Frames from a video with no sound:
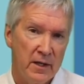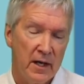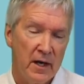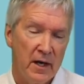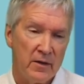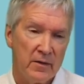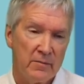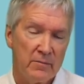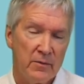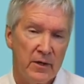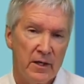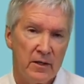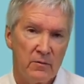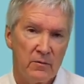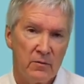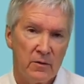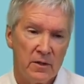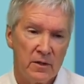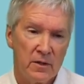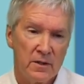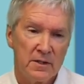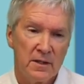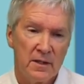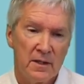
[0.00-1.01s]
how the brain
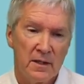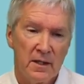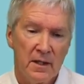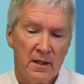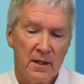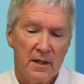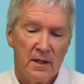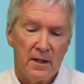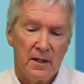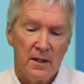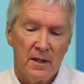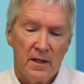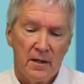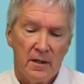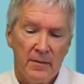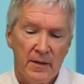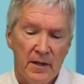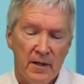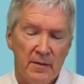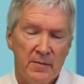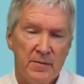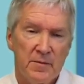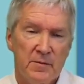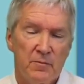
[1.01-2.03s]
works, and it
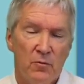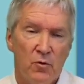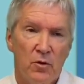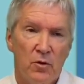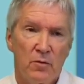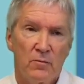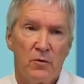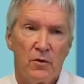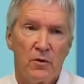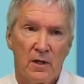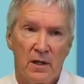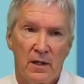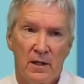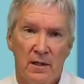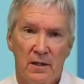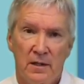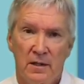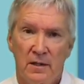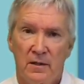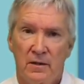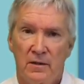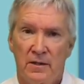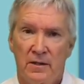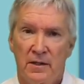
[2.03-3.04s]
becomes more and more
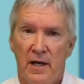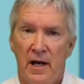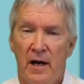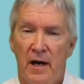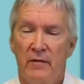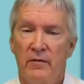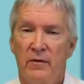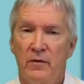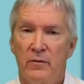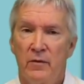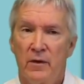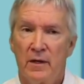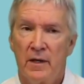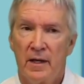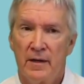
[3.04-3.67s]
clear to everyone,